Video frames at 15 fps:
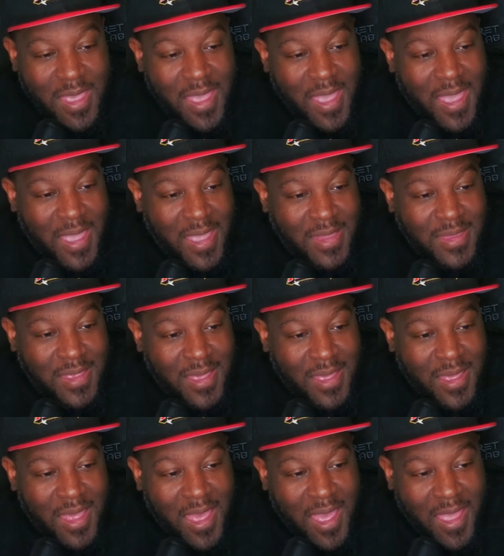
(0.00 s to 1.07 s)
and
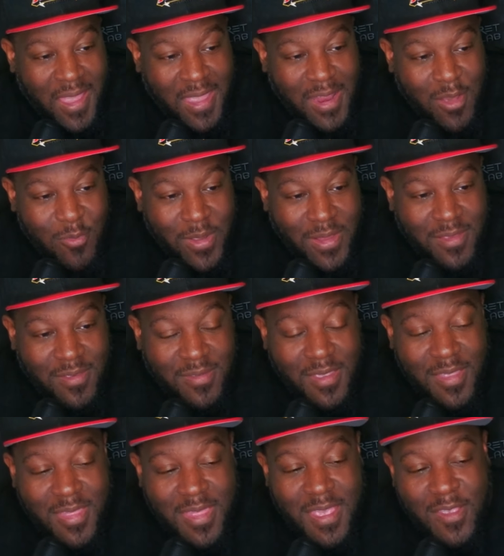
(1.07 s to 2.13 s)
I cannot wait to see
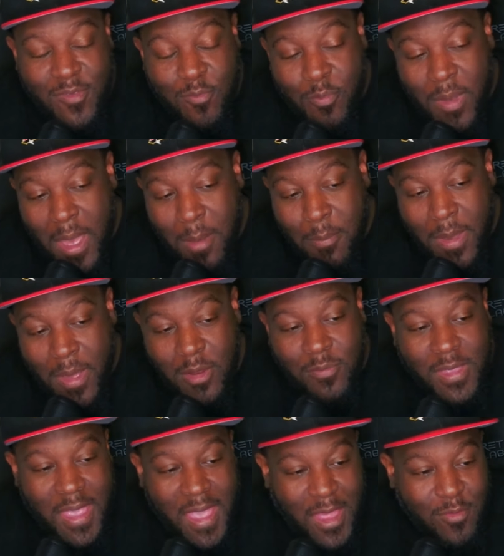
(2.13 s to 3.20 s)
these pop out of the
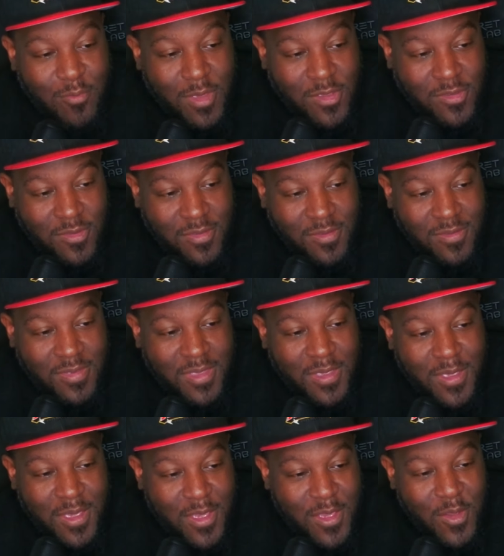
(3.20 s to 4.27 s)
animations,
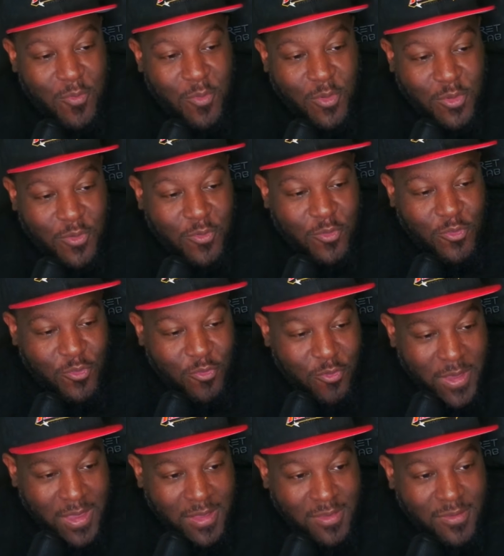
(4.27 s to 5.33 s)
the wonderful
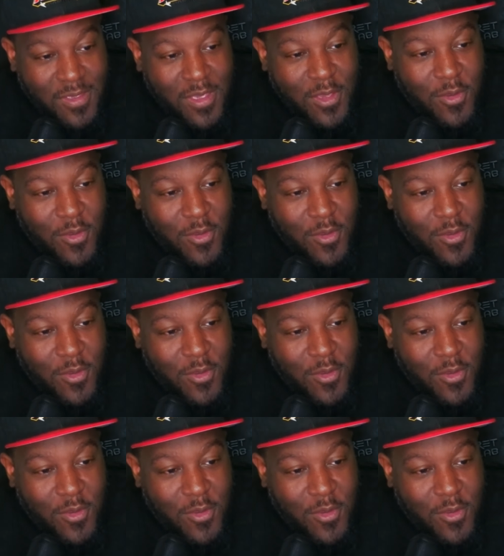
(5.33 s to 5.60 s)
screens.